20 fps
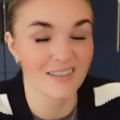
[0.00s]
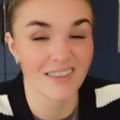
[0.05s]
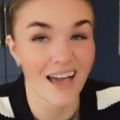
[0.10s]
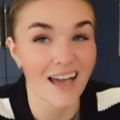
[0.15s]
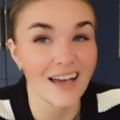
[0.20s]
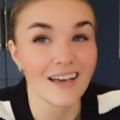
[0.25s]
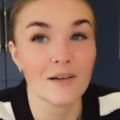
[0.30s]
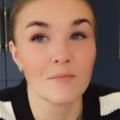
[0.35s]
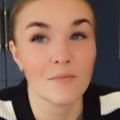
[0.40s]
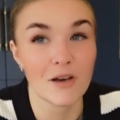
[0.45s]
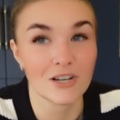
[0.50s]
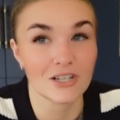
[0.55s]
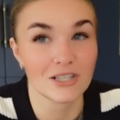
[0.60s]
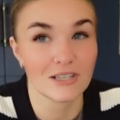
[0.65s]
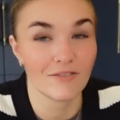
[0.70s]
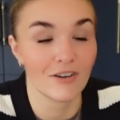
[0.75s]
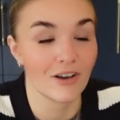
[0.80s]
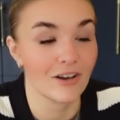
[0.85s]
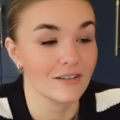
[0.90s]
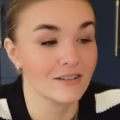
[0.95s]
That
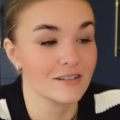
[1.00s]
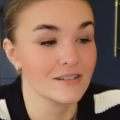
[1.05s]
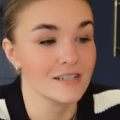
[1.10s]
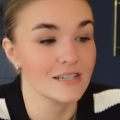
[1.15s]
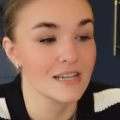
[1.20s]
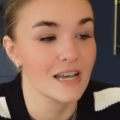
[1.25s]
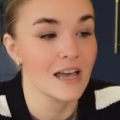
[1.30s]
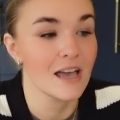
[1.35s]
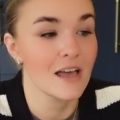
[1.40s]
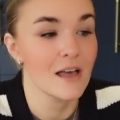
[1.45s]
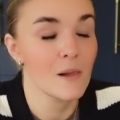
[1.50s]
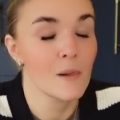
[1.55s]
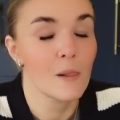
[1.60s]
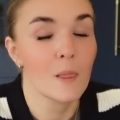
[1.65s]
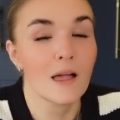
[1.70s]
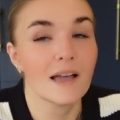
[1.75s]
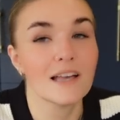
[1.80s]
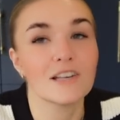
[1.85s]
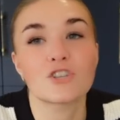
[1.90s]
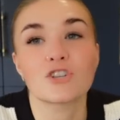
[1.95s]
emergency fund
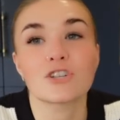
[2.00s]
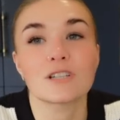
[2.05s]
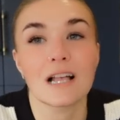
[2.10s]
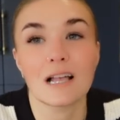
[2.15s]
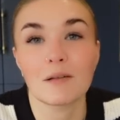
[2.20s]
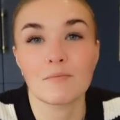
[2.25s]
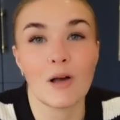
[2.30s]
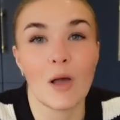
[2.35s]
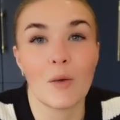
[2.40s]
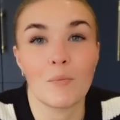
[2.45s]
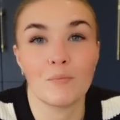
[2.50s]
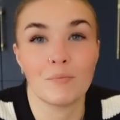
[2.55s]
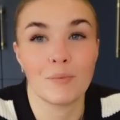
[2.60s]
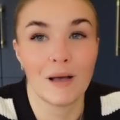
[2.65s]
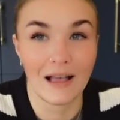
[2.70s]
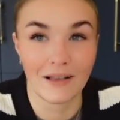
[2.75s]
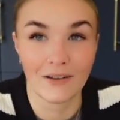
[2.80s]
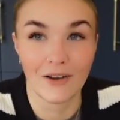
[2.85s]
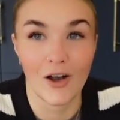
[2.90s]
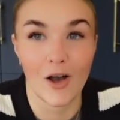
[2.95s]
is just like my
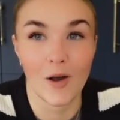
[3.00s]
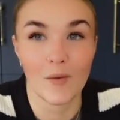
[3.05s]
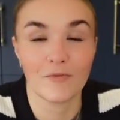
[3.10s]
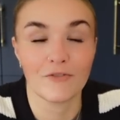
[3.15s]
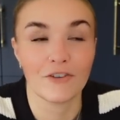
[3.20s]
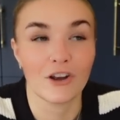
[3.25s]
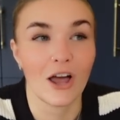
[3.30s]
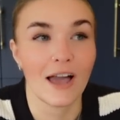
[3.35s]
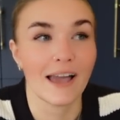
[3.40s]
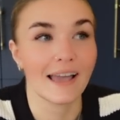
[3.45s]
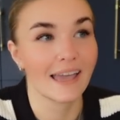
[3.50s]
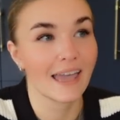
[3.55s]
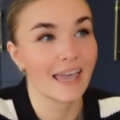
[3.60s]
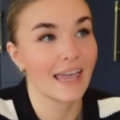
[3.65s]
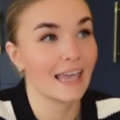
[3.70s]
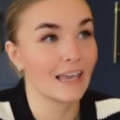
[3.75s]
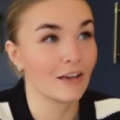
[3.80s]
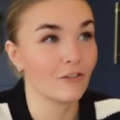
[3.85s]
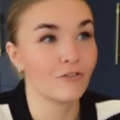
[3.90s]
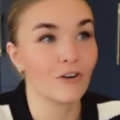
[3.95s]
backup for like,
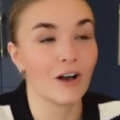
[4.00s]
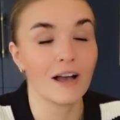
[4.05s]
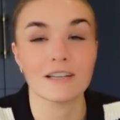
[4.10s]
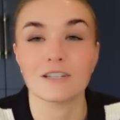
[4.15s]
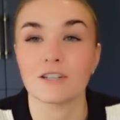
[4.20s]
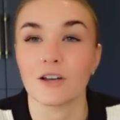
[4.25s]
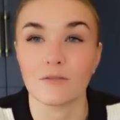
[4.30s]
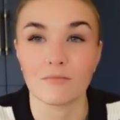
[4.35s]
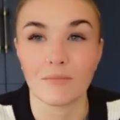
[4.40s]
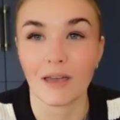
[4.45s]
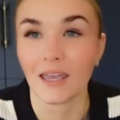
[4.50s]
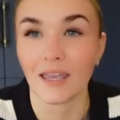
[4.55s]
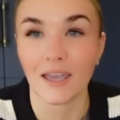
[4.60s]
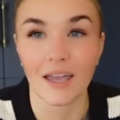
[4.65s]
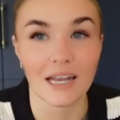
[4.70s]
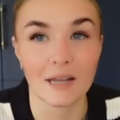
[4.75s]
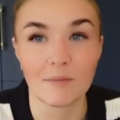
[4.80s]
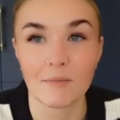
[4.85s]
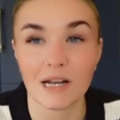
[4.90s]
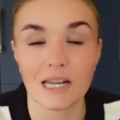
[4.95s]
if I don't make
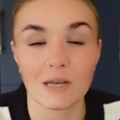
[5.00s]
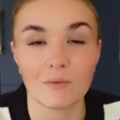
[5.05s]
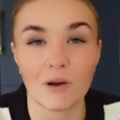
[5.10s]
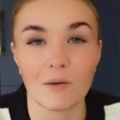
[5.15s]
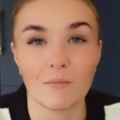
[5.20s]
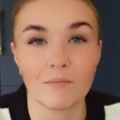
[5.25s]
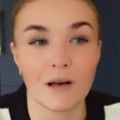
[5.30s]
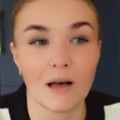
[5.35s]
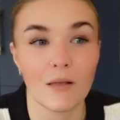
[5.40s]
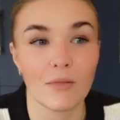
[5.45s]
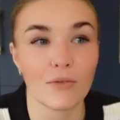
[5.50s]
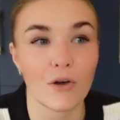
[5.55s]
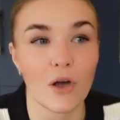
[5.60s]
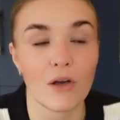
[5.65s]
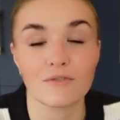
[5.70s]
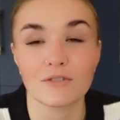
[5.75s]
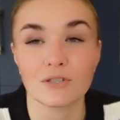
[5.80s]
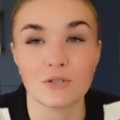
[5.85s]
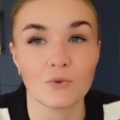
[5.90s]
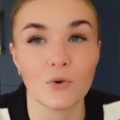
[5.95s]
any money one month,
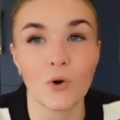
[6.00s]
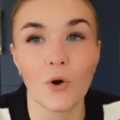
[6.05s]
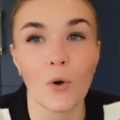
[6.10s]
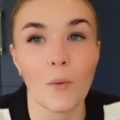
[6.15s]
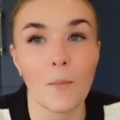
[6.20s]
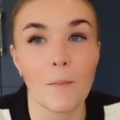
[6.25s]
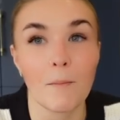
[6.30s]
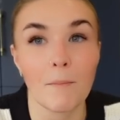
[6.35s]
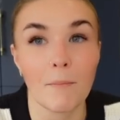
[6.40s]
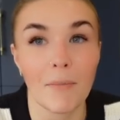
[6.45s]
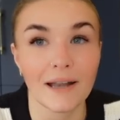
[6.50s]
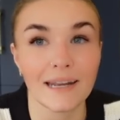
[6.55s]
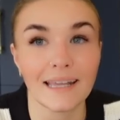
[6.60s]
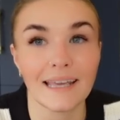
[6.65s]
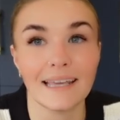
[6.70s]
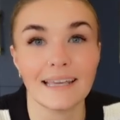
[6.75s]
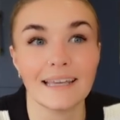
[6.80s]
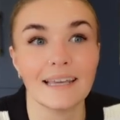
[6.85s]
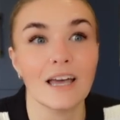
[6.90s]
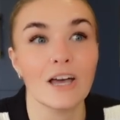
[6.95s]
I've still got
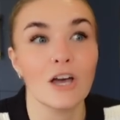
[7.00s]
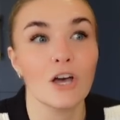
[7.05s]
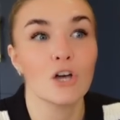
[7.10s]
money